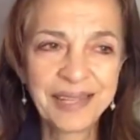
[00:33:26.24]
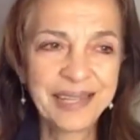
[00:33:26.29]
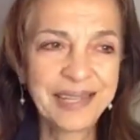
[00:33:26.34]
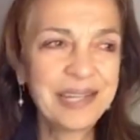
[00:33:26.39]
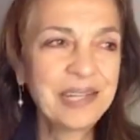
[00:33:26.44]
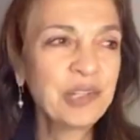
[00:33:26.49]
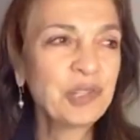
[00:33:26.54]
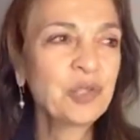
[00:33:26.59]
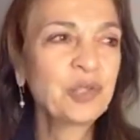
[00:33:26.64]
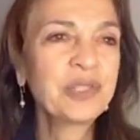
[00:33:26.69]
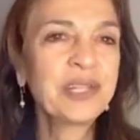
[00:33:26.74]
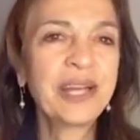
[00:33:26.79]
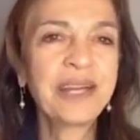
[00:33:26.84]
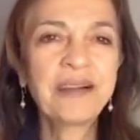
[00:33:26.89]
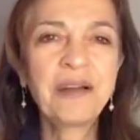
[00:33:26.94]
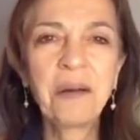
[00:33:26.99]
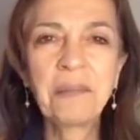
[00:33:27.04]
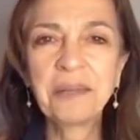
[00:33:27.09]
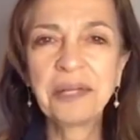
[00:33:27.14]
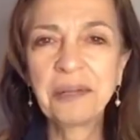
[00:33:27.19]
either they
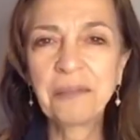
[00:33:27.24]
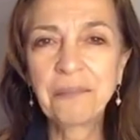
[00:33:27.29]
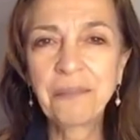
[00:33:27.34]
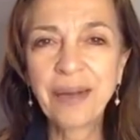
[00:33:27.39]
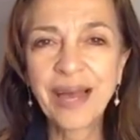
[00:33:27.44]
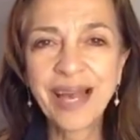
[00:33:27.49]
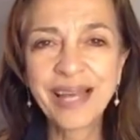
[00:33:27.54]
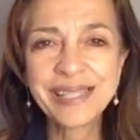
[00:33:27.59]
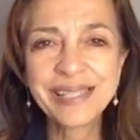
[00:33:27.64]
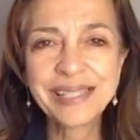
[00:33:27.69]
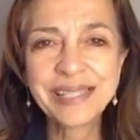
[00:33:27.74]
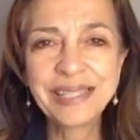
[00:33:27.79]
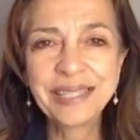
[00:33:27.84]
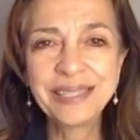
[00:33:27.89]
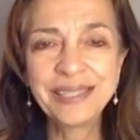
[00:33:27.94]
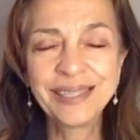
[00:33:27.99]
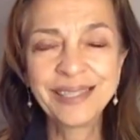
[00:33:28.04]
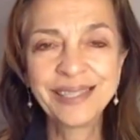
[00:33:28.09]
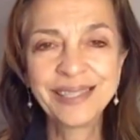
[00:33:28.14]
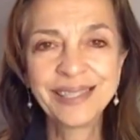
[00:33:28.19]
come in
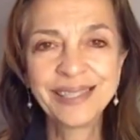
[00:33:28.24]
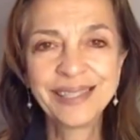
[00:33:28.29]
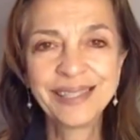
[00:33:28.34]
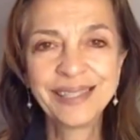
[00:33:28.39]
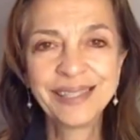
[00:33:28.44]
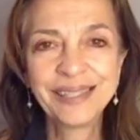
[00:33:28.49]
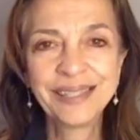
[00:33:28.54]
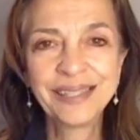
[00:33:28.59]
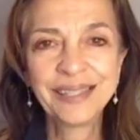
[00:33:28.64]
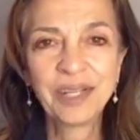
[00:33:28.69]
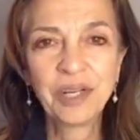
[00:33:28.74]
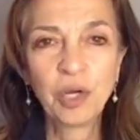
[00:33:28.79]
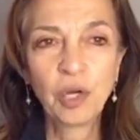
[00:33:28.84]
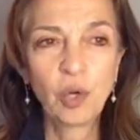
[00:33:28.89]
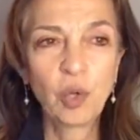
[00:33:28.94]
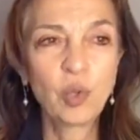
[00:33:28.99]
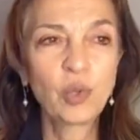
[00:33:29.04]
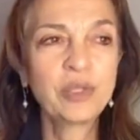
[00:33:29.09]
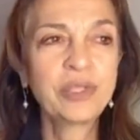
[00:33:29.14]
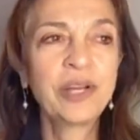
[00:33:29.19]
passing,
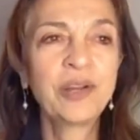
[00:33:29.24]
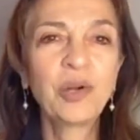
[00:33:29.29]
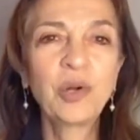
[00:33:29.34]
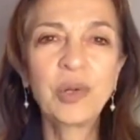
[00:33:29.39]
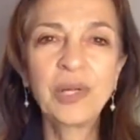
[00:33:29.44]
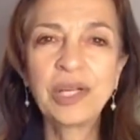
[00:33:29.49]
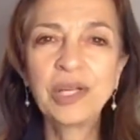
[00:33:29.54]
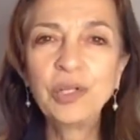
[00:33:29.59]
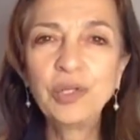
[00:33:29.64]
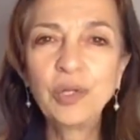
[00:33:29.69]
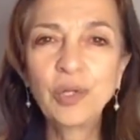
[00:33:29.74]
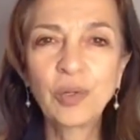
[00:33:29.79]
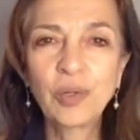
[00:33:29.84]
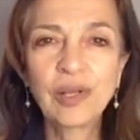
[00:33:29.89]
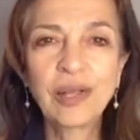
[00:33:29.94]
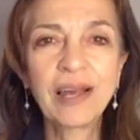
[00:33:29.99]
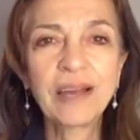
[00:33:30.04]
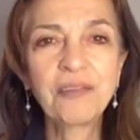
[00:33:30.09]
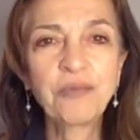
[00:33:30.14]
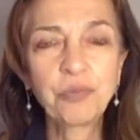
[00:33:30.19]
or they are in your
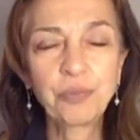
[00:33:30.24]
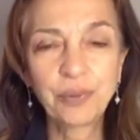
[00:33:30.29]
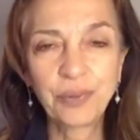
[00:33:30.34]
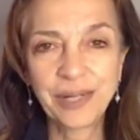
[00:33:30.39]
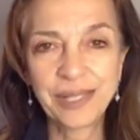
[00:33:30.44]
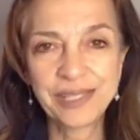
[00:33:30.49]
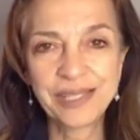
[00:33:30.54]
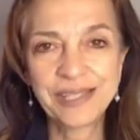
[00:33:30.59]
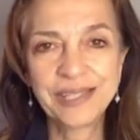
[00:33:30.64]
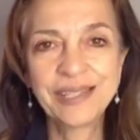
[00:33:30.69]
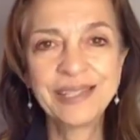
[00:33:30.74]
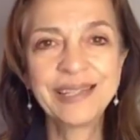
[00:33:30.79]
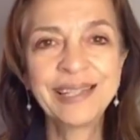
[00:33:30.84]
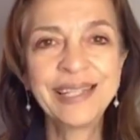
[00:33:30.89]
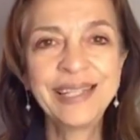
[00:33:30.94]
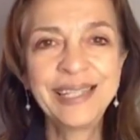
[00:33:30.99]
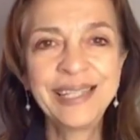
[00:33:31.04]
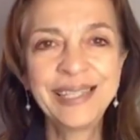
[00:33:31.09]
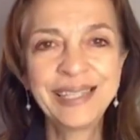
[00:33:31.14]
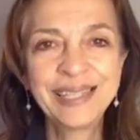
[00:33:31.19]
life presently,